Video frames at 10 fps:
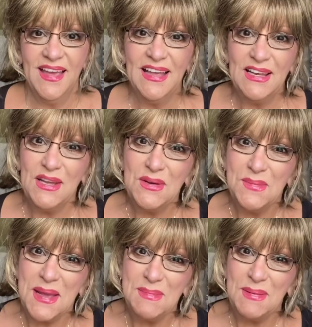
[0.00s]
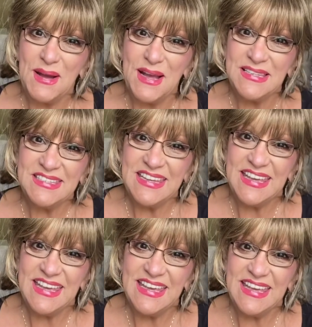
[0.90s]
Hello, my
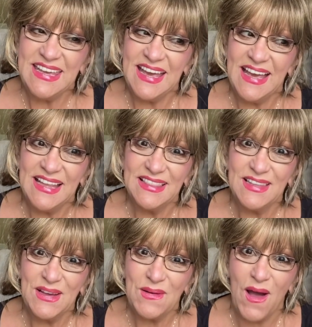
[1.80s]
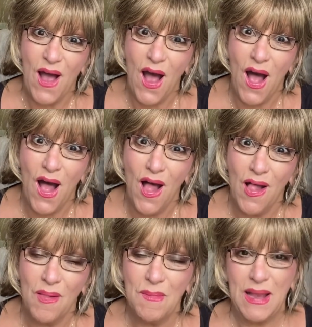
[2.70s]
posse. Hello,
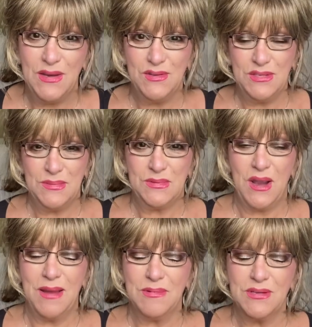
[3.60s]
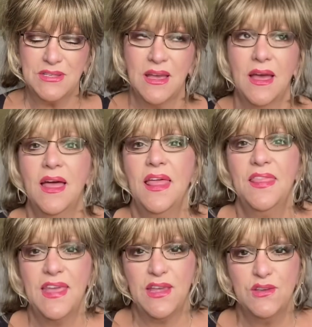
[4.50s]
all my new subscribers.
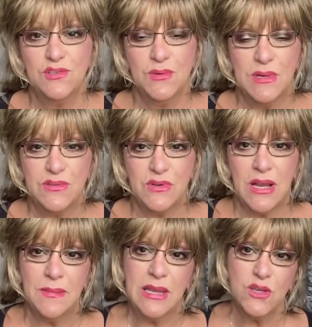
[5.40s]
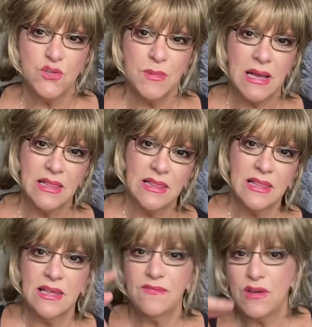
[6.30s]
Thank you so much for coming into my
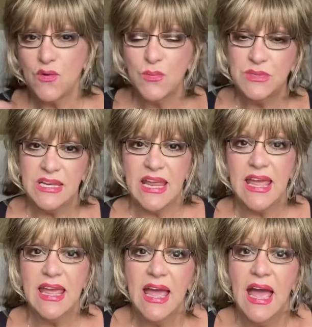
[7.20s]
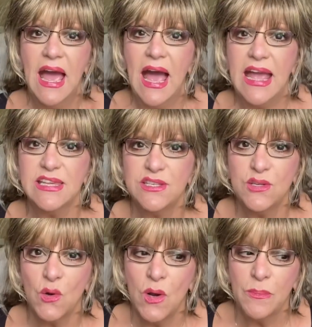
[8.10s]
living room today. I
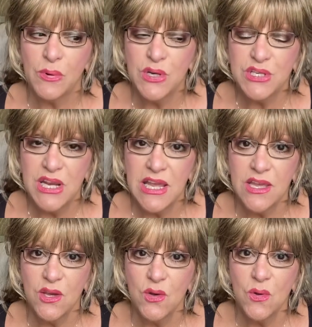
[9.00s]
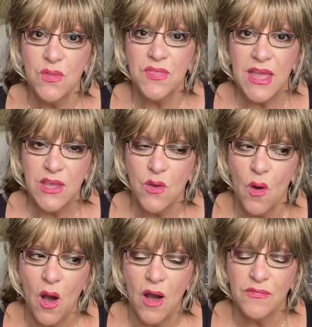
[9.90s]
so appreciate you. Thank you
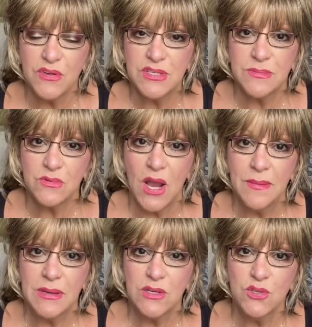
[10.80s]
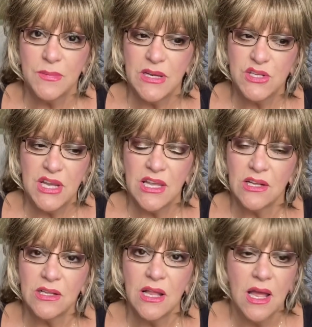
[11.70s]
all for subscribing to my
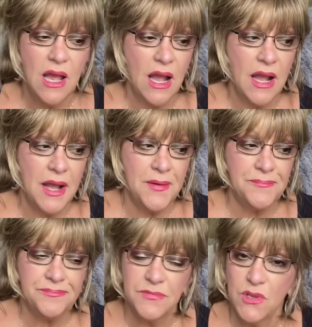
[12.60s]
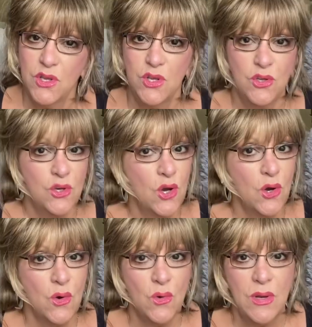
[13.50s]
channel. Um, you
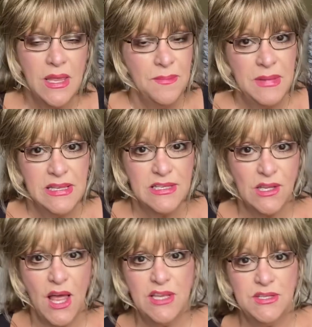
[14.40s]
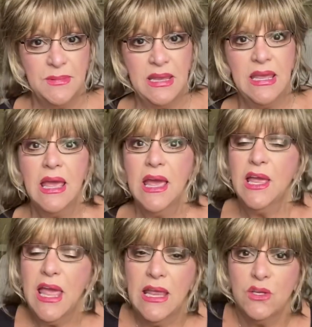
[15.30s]
know, it means a lot to me.
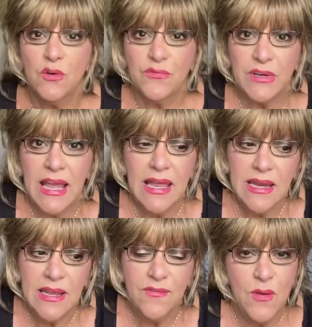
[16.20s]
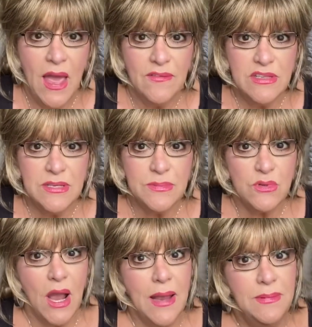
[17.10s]
And don't forget, if you haven't
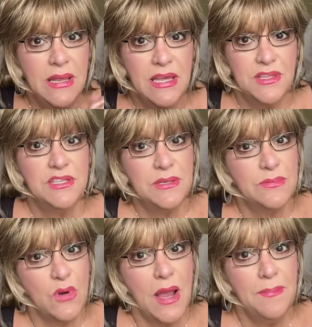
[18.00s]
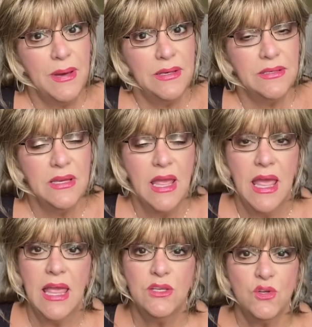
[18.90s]
subscribed, hit the subscribe button.
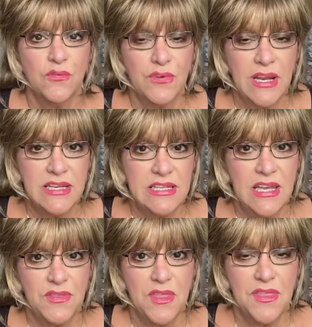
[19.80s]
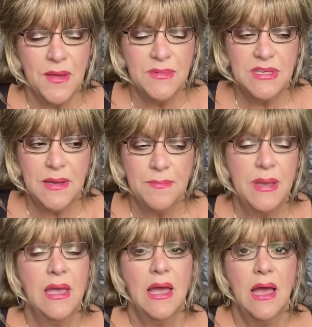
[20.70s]
And don't forget to hit the thumbs up.
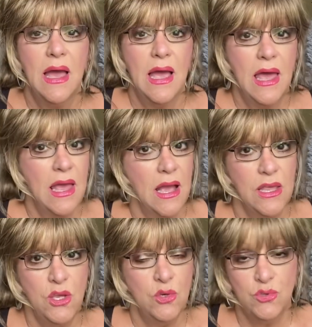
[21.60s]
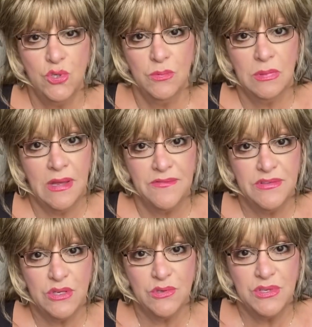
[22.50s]
YouTube loves
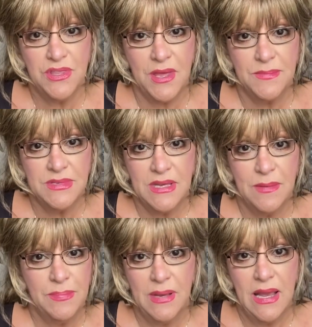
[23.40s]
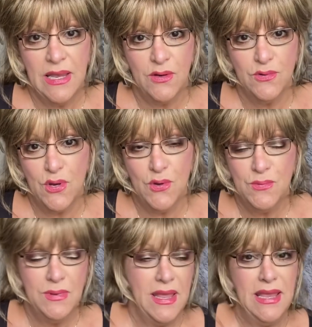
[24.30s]
those thumbs up. I don't know.
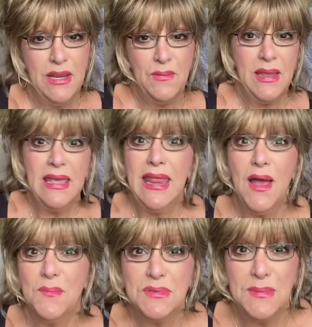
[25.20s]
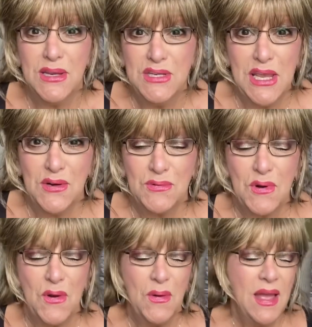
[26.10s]
Anyway, it helps my channel
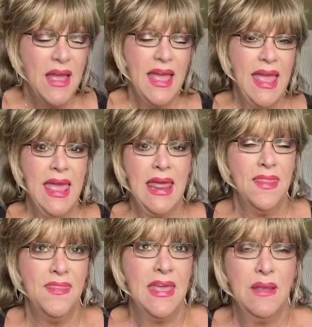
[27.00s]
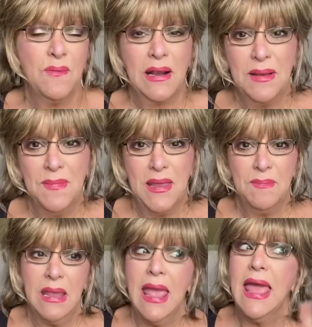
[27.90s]
grow and they recommend
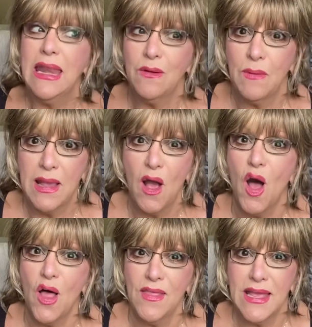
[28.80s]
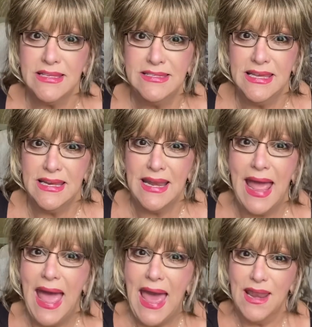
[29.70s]
me. Anyway, all that said and
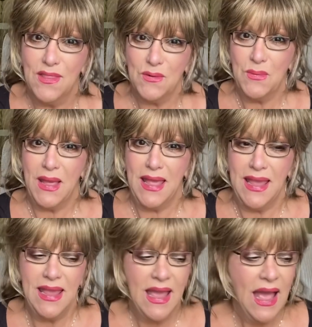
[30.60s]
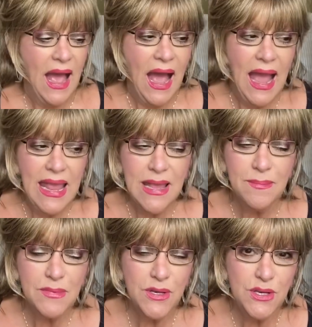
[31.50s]
out of the way, I
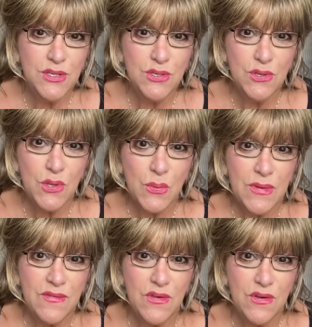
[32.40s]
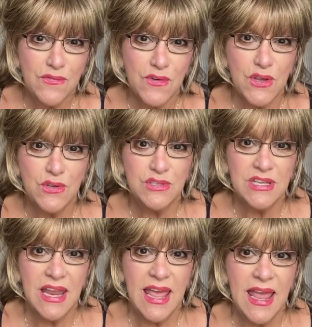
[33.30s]
am gonna do the review for you
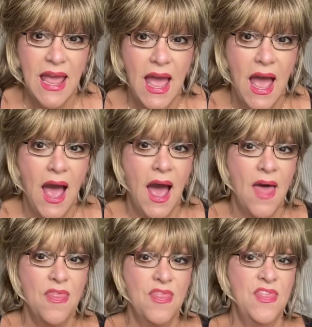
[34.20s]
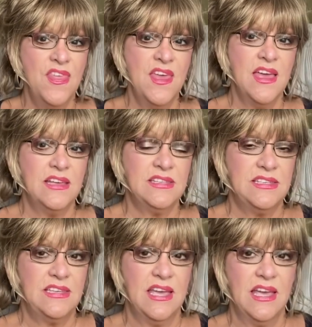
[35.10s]
today on this